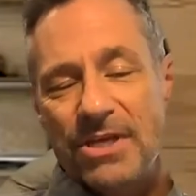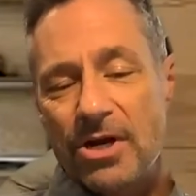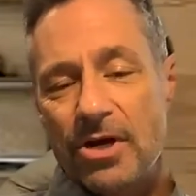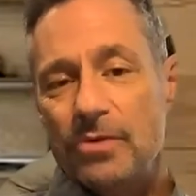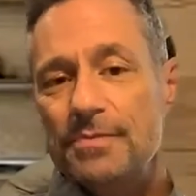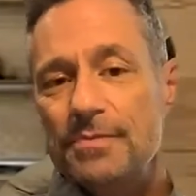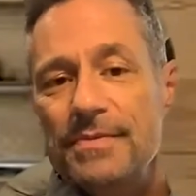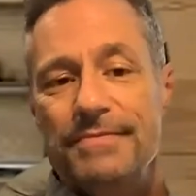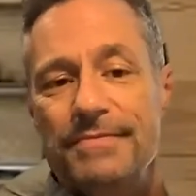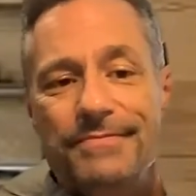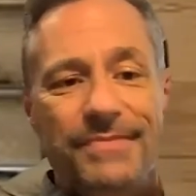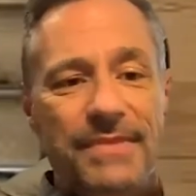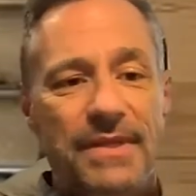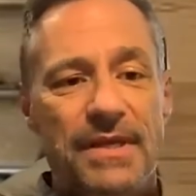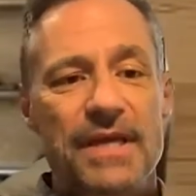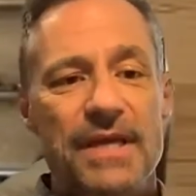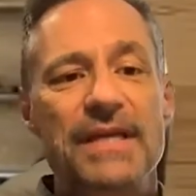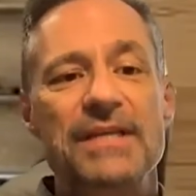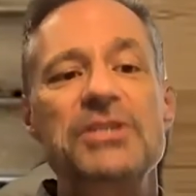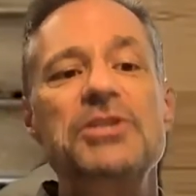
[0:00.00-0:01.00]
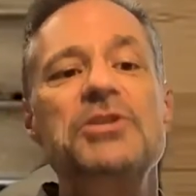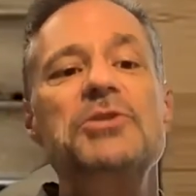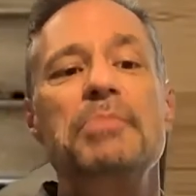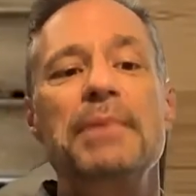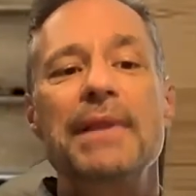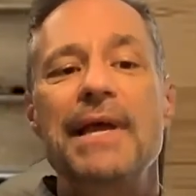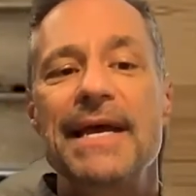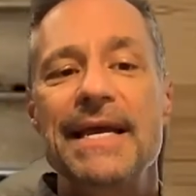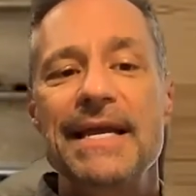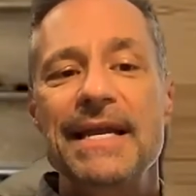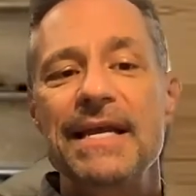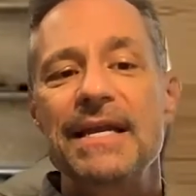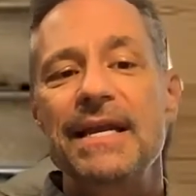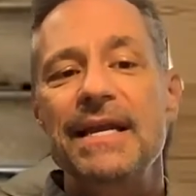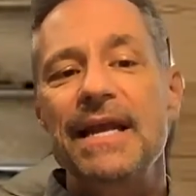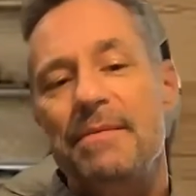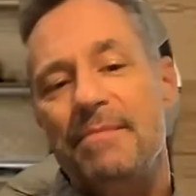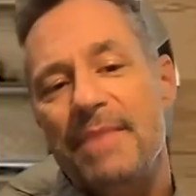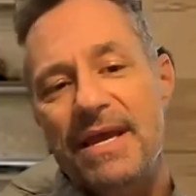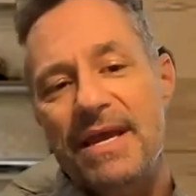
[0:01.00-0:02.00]
you know
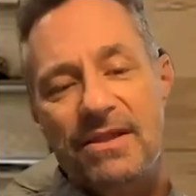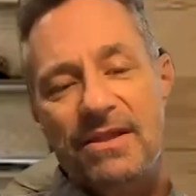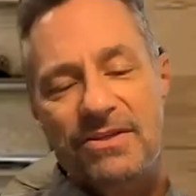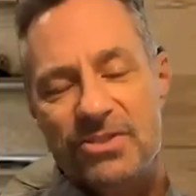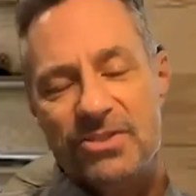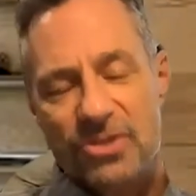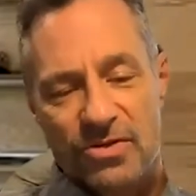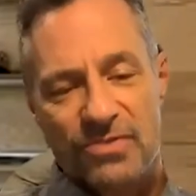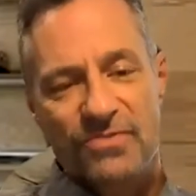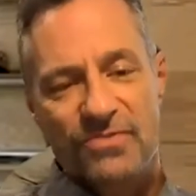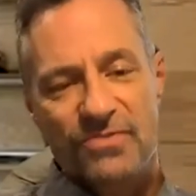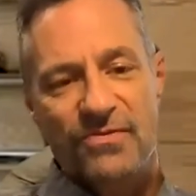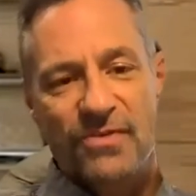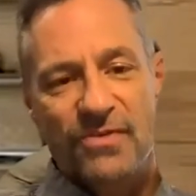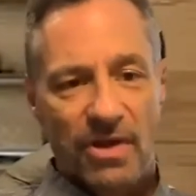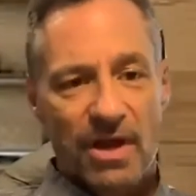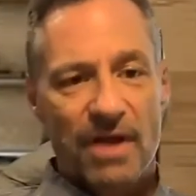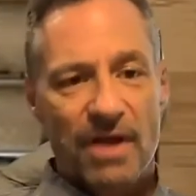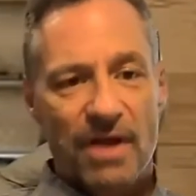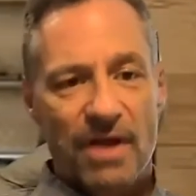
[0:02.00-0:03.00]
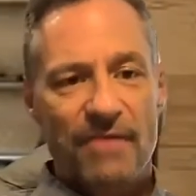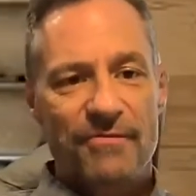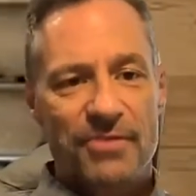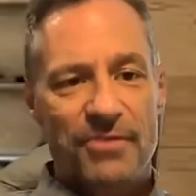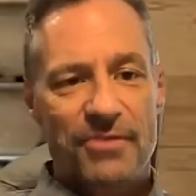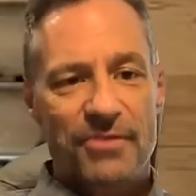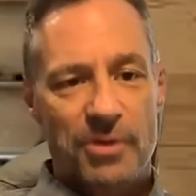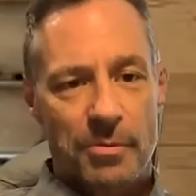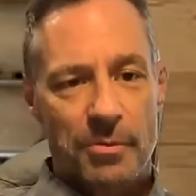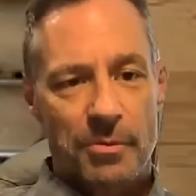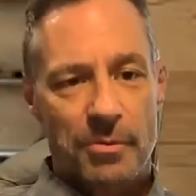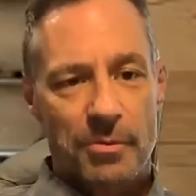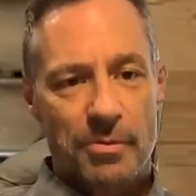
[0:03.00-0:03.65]
explain it and make the students feel comfortable